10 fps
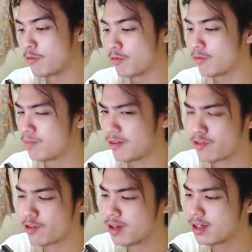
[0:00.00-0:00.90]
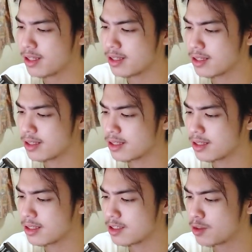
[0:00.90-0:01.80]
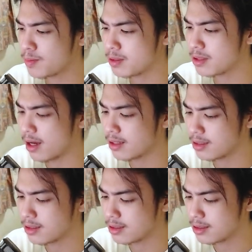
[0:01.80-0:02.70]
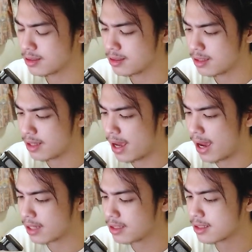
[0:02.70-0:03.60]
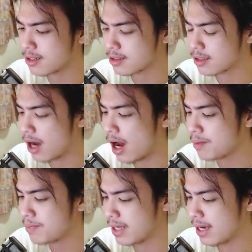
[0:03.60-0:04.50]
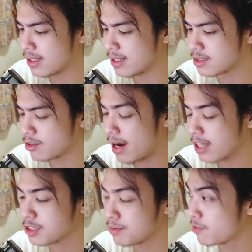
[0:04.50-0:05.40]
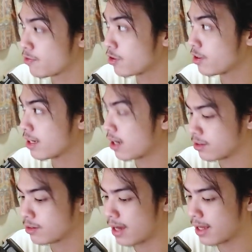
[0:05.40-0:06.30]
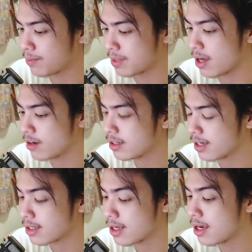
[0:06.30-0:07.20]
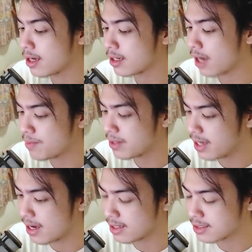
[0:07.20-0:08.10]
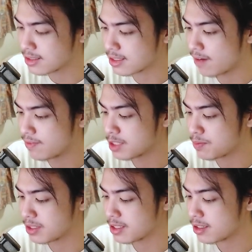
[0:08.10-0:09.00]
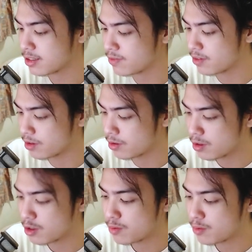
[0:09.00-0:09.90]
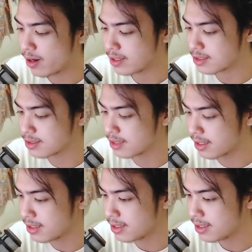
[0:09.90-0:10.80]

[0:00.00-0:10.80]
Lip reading: before you can triple dot and click on copy edits, or actually before you cannot do that, but now you can copy the edits of this particular photo, press done.